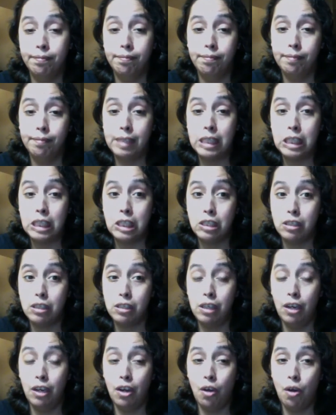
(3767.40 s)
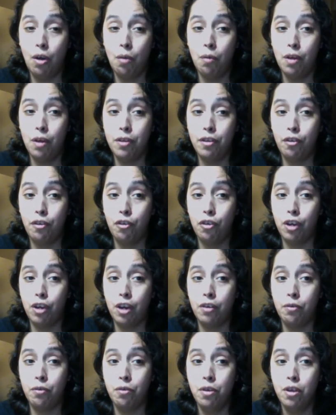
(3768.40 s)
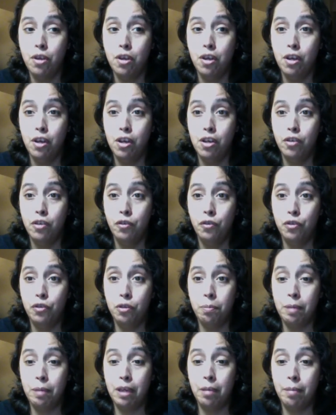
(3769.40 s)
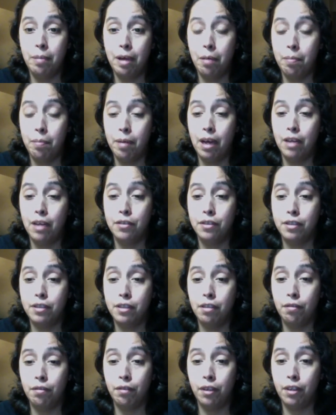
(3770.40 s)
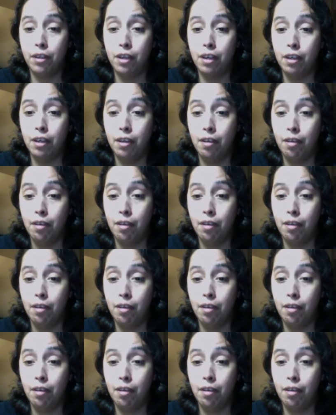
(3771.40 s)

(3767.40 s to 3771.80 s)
I want this channel to be about positivity